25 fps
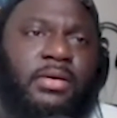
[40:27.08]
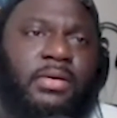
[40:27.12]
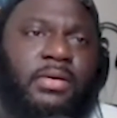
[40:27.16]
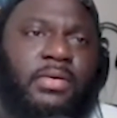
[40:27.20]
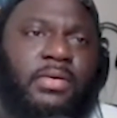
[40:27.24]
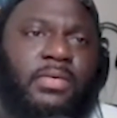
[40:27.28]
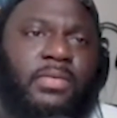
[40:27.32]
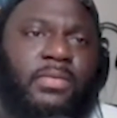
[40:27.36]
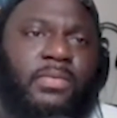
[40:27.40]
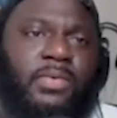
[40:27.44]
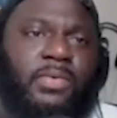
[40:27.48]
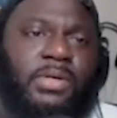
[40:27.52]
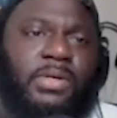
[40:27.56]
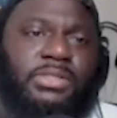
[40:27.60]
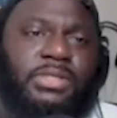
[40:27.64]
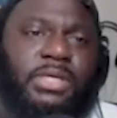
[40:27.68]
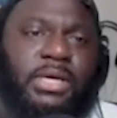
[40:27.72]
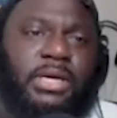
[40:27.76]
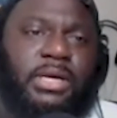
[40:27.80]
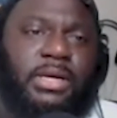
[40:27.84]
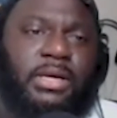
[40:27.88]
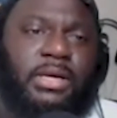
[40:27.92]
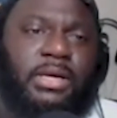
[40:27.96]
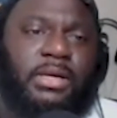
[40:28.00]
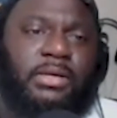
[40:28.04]
was
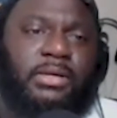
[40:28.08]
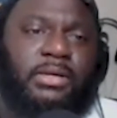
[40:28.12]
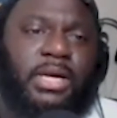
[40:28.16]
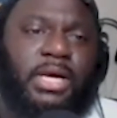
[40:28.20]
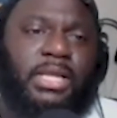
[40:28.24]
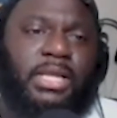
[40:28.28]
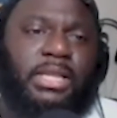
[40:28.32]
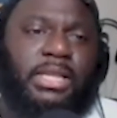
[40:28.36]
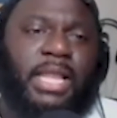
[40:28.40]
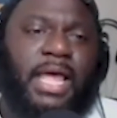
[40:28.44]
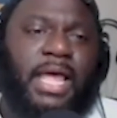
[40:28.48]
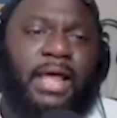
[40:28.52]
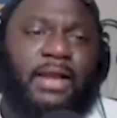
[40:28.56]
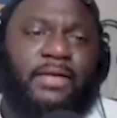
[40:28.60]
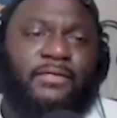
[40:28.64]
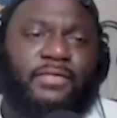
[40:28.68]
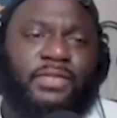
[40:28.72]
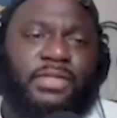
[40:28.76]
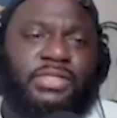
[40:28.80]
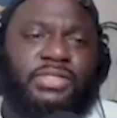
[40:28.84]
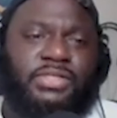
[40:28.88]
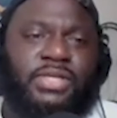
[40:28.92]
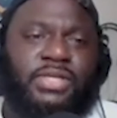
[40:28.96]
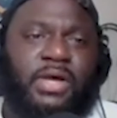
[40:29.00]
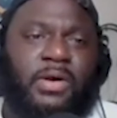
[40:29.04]
a lot of
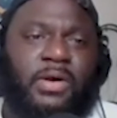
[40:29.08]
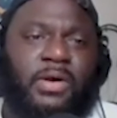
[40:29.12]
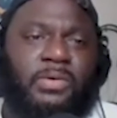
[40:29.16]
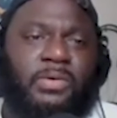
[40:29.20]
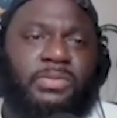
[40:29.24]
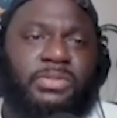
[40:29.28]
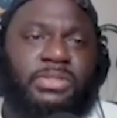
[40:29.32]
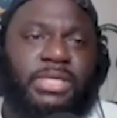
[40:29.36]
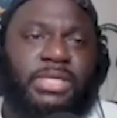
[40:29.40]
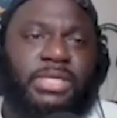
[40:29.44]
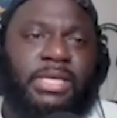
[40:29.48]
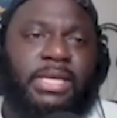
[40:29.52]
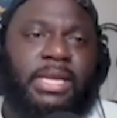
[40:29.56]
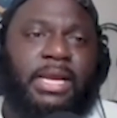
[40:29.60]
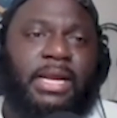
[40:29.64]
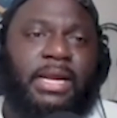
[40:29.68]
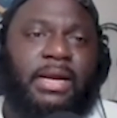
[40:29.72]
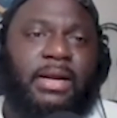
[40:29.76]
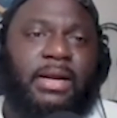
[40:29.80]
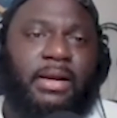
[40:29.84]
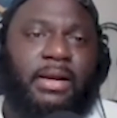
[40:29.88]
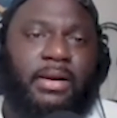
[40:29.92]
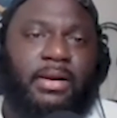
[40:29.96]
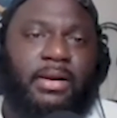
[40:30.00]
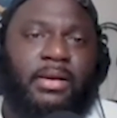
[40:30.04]
the songs in
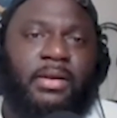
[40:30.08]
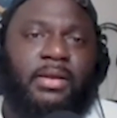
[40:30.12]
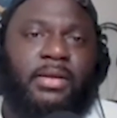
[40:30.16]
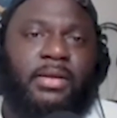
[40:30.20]
there